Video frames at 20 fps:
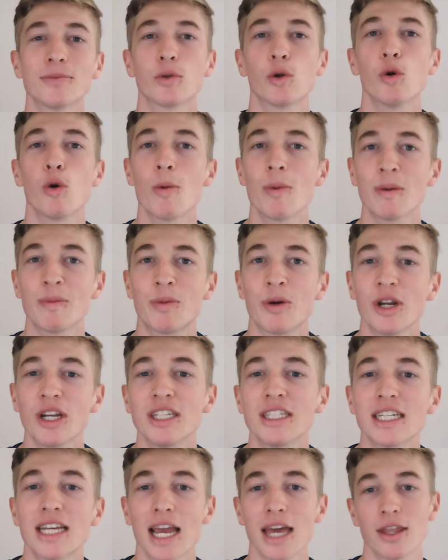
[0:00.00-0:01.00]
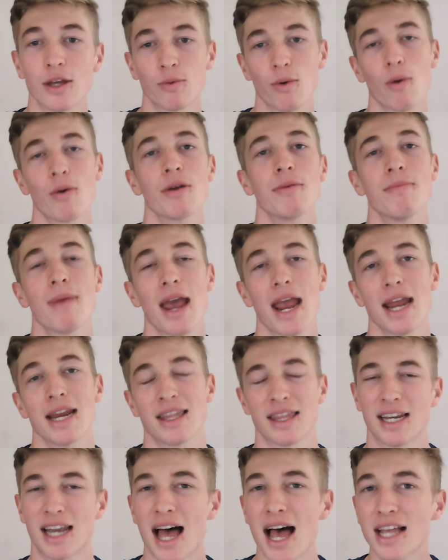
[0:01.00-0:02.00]
we'll be putting together what we made in
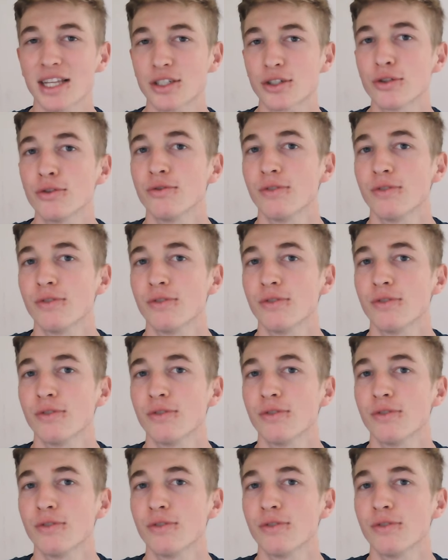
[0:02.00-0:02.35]
the last two